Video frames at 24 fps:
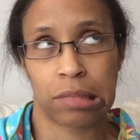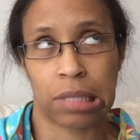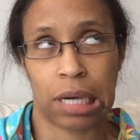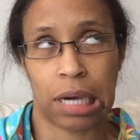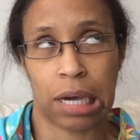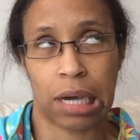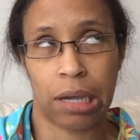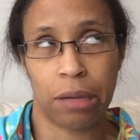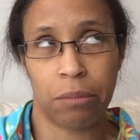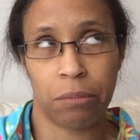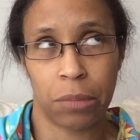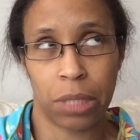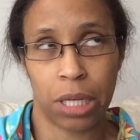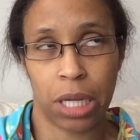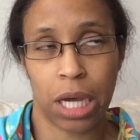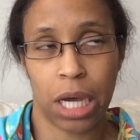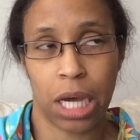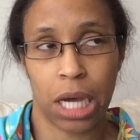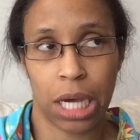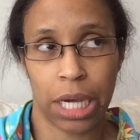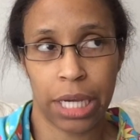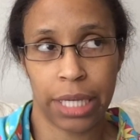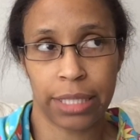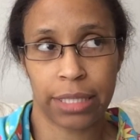I'm
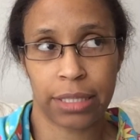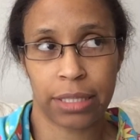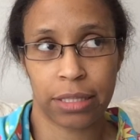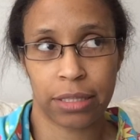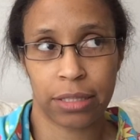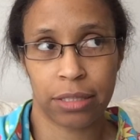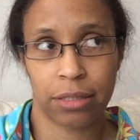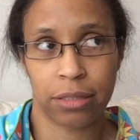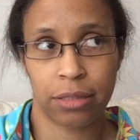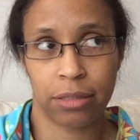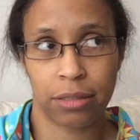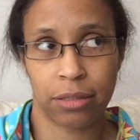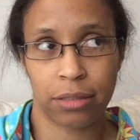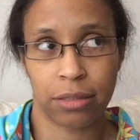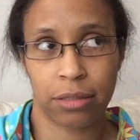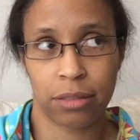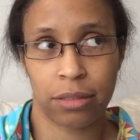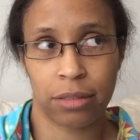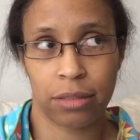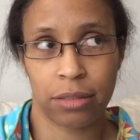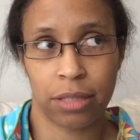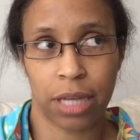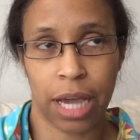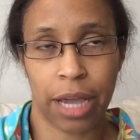not.
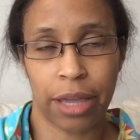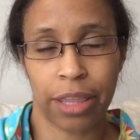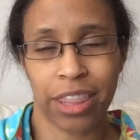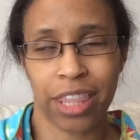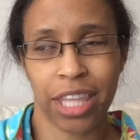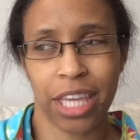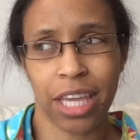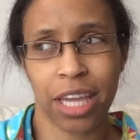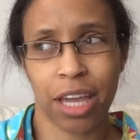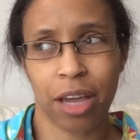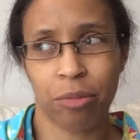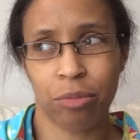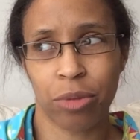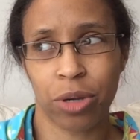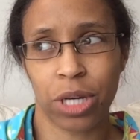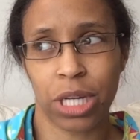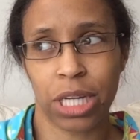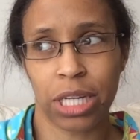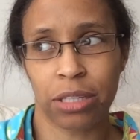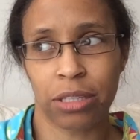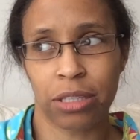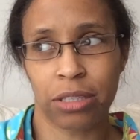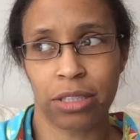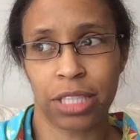I think I'm
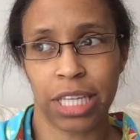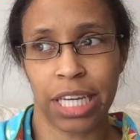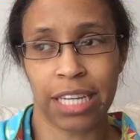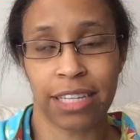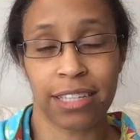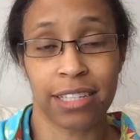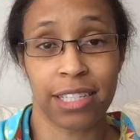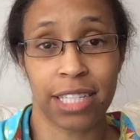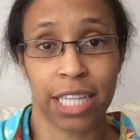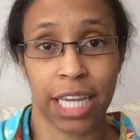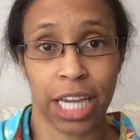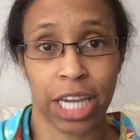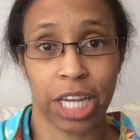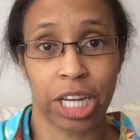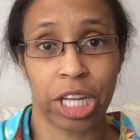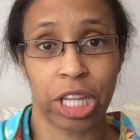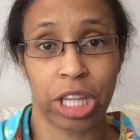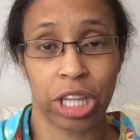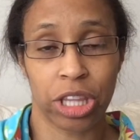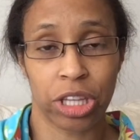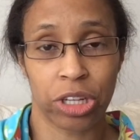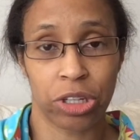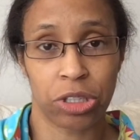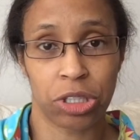going to get a second
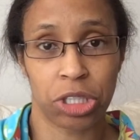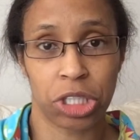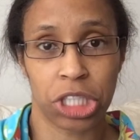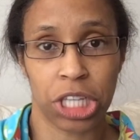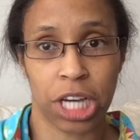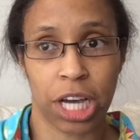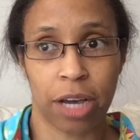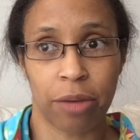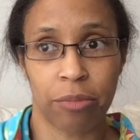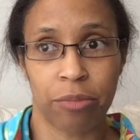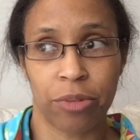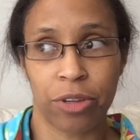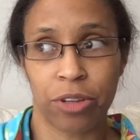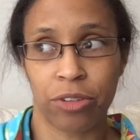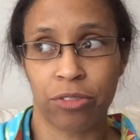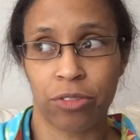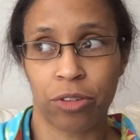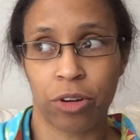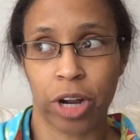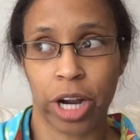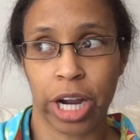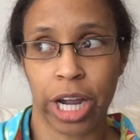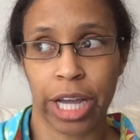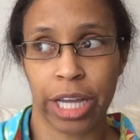and third job
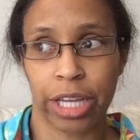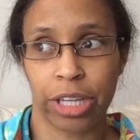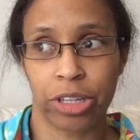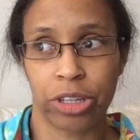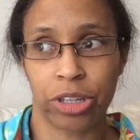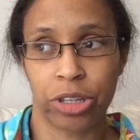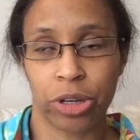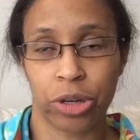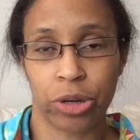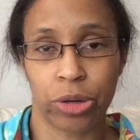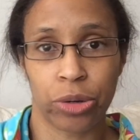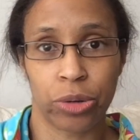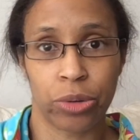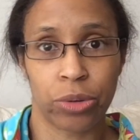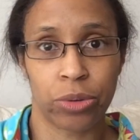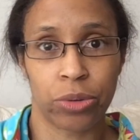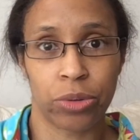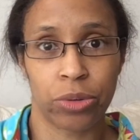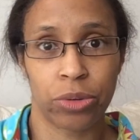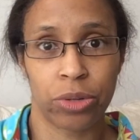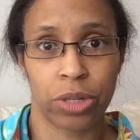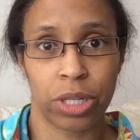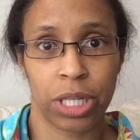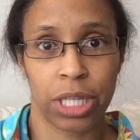before I go
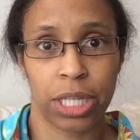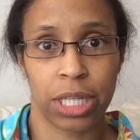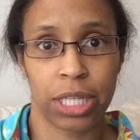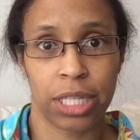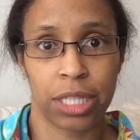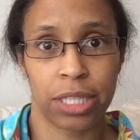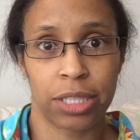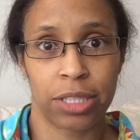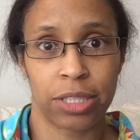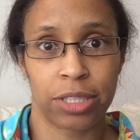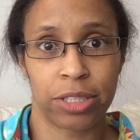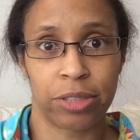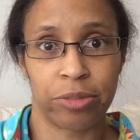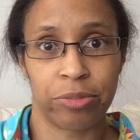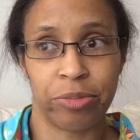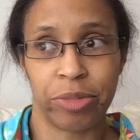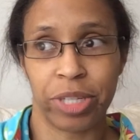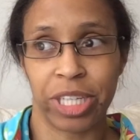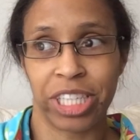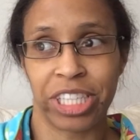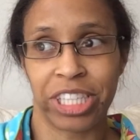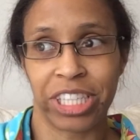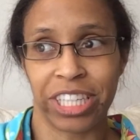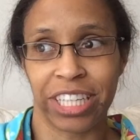to
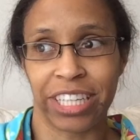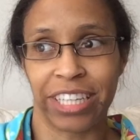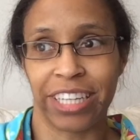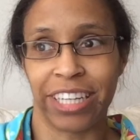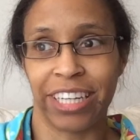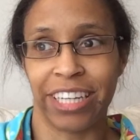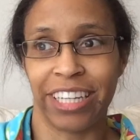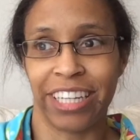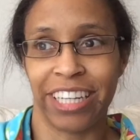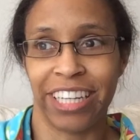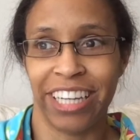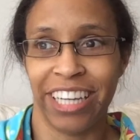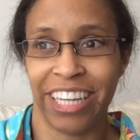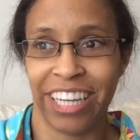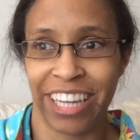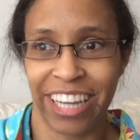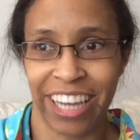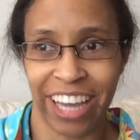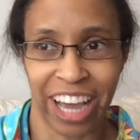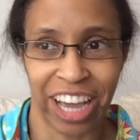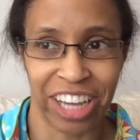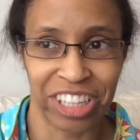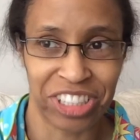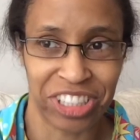Michigan.
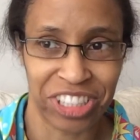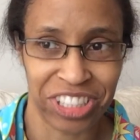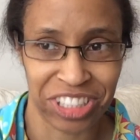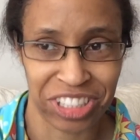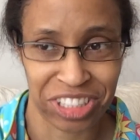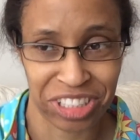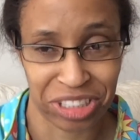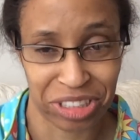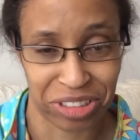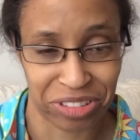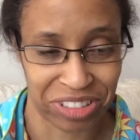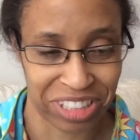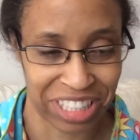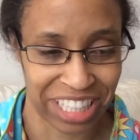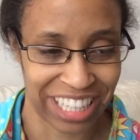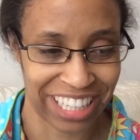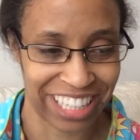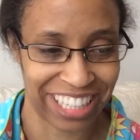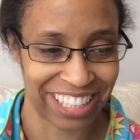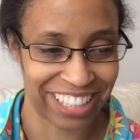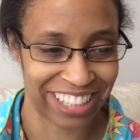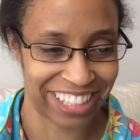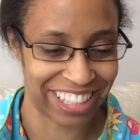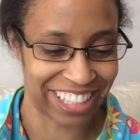I just don't
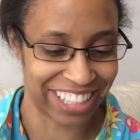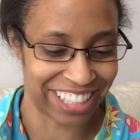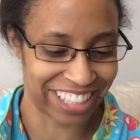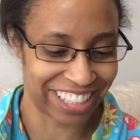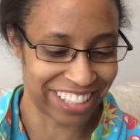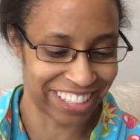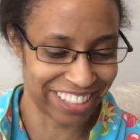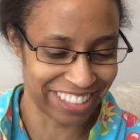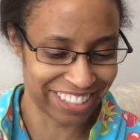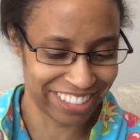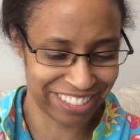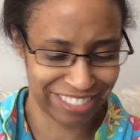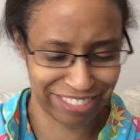like it there.